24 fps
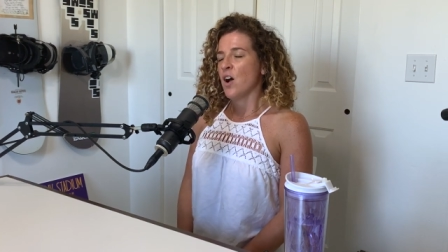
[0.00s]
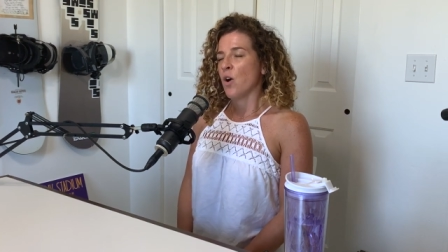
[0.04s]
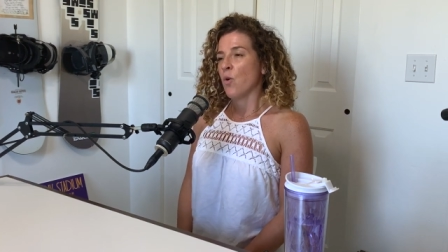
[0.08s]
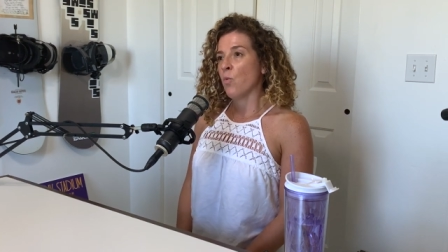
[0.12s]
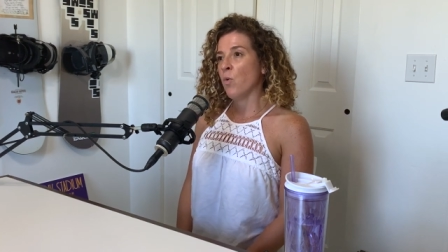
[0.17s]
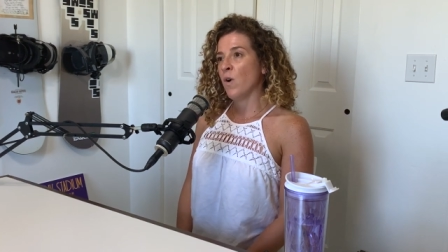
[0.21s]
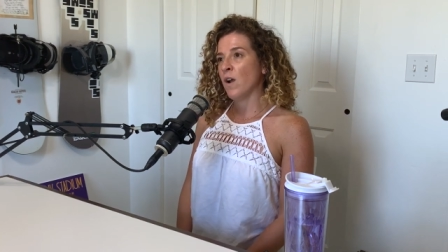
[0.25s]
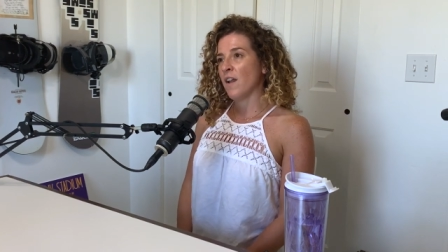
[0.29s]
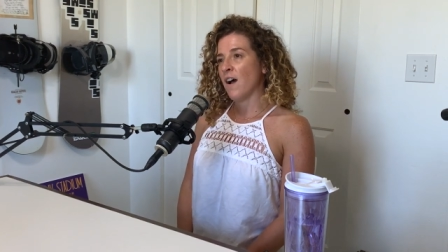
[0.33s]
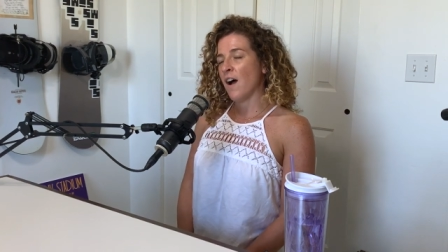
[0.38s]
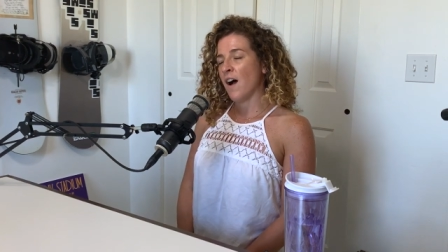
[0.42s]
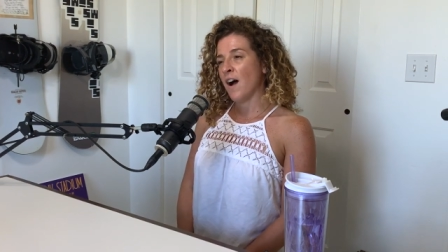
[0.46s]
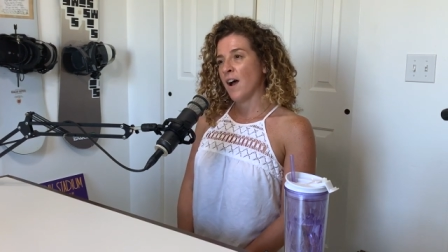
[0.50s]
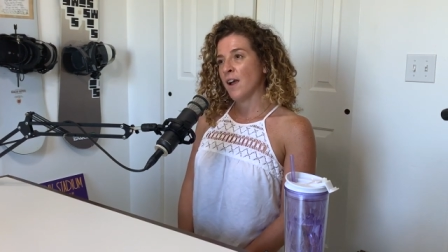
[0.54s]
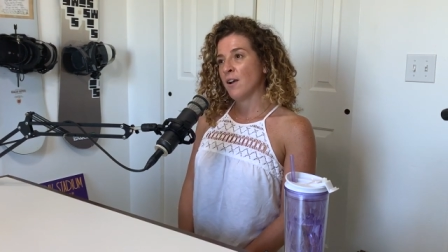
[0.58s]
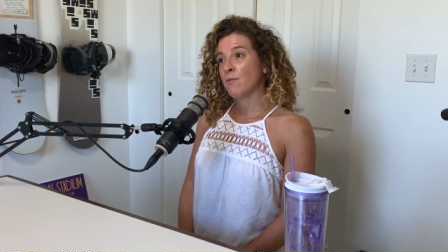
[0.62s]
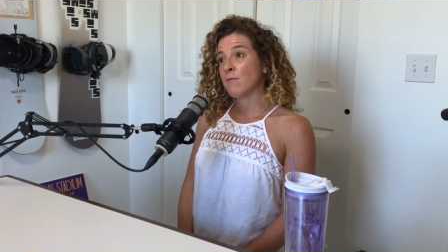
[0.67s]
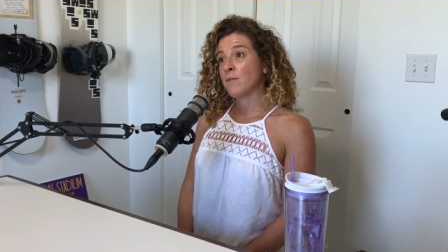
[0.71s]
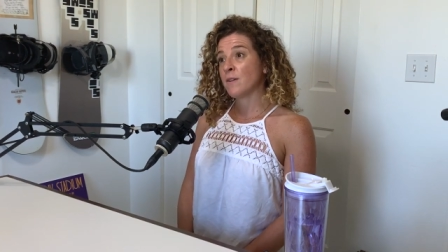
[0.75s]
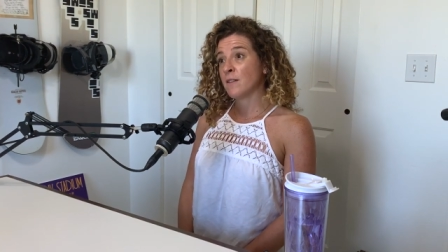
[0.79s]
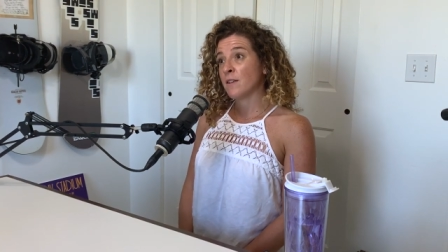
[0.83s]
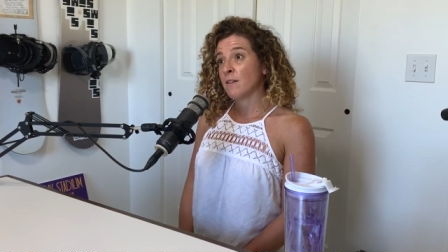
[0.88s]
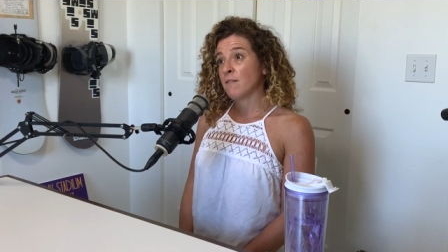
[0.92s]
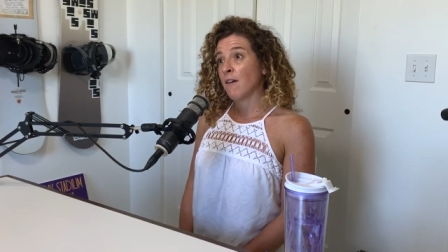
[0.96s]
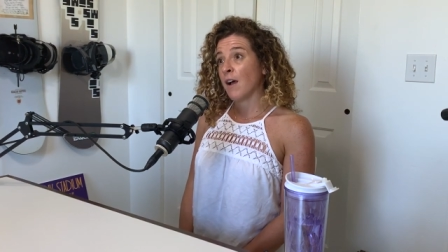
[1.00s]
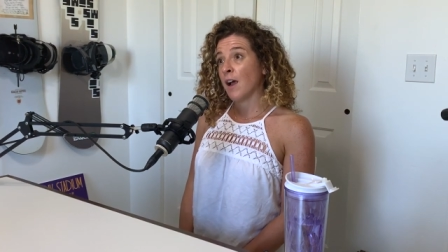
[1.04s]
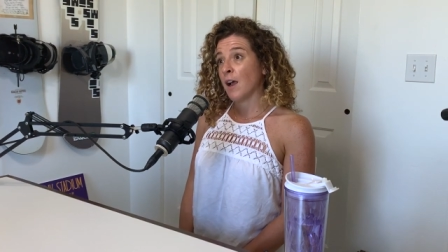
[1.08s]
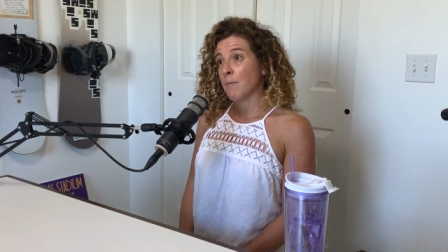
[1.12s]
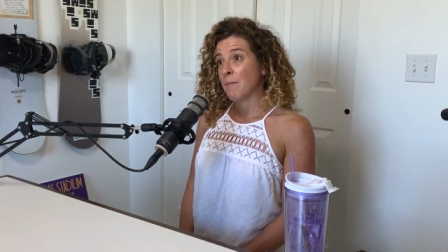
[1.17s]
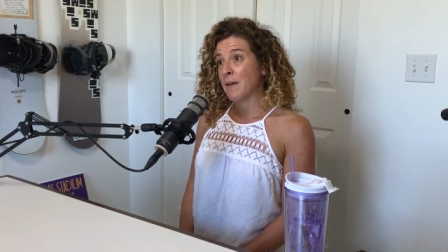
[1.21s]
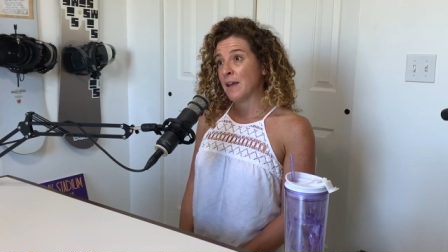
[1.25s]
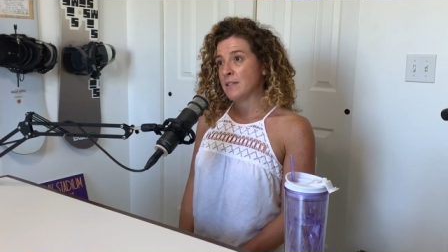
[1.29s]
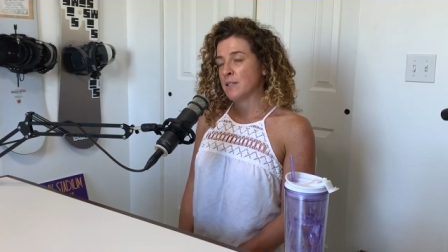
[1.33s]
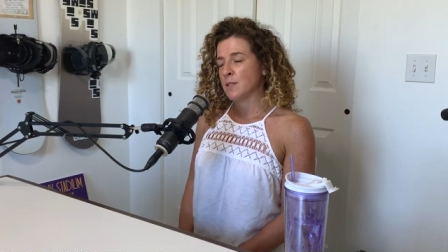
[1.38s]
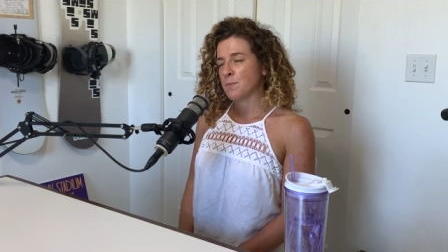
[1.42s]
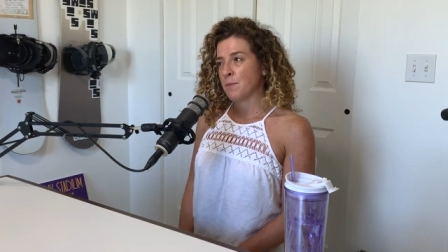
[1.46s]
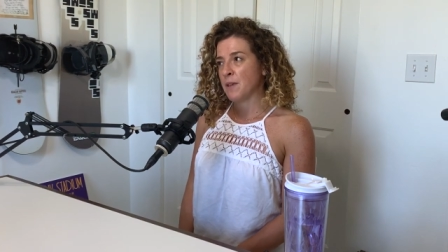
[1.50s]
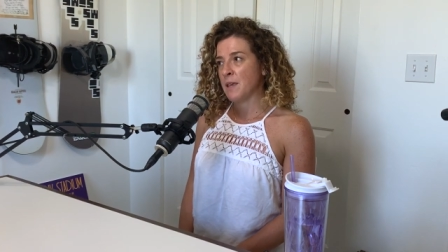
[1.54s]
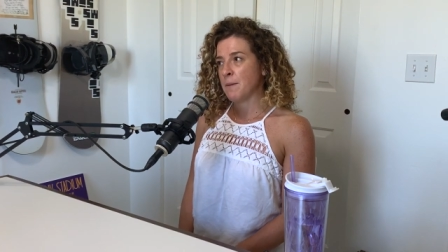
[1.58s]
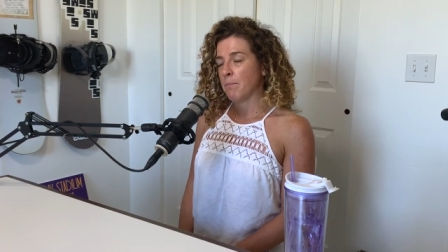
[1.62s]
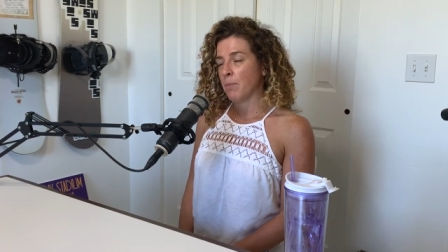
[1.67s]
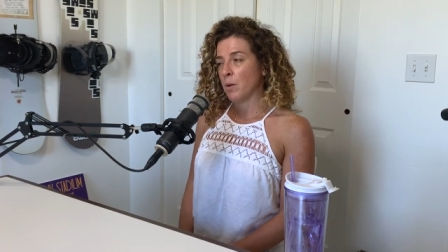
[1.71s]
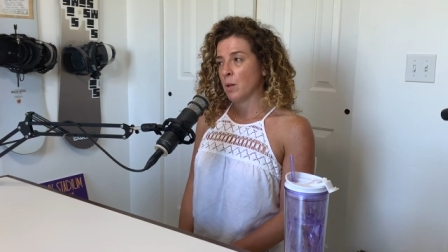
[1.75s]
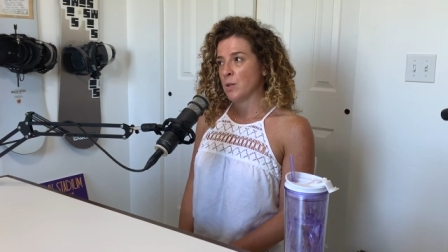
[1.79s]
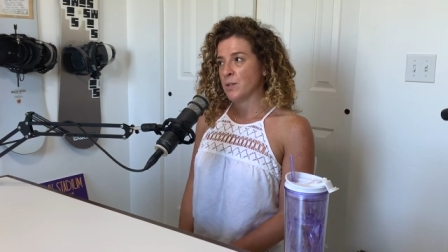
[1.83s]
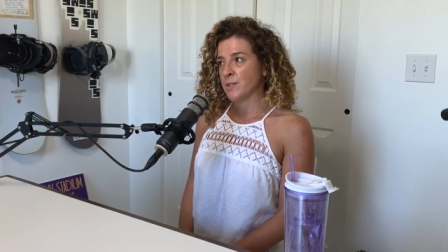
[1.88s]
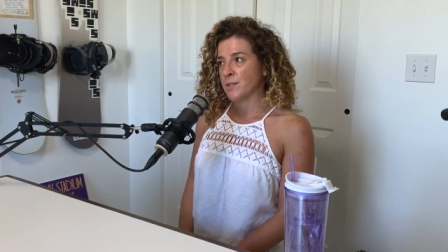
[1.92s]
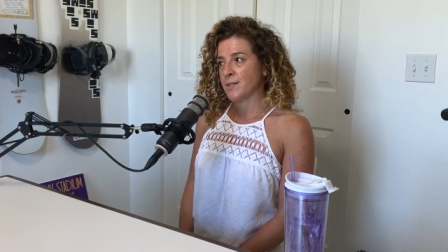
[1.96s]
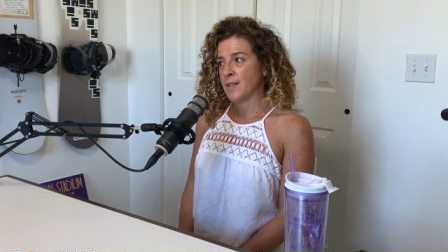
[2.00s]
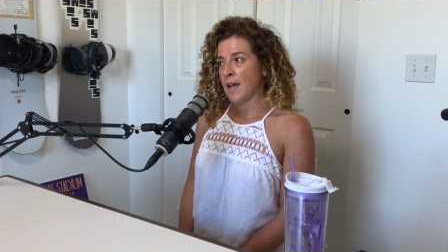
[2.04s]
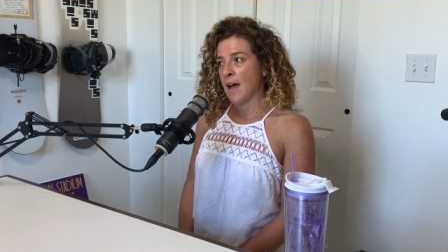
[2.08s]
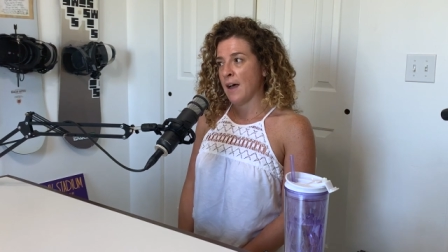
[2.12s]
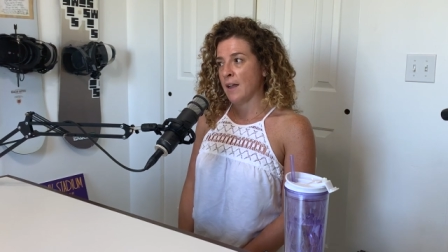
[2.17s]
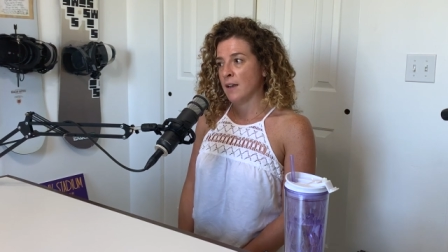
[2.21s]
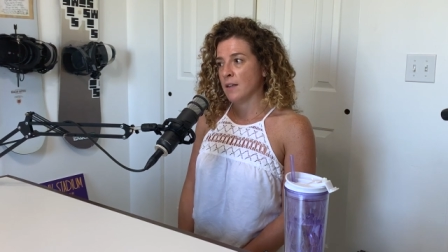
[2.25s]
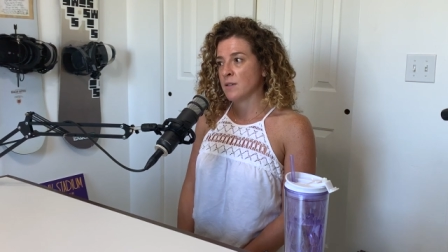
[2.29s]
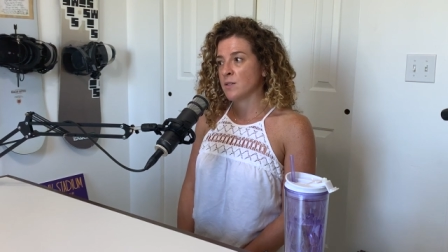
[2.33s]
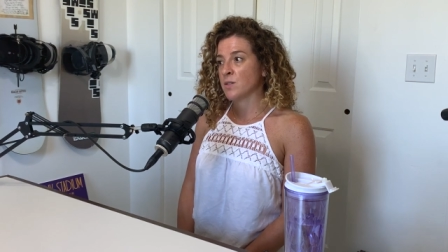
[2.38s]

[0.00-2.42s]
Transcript: what I really recommend to people is that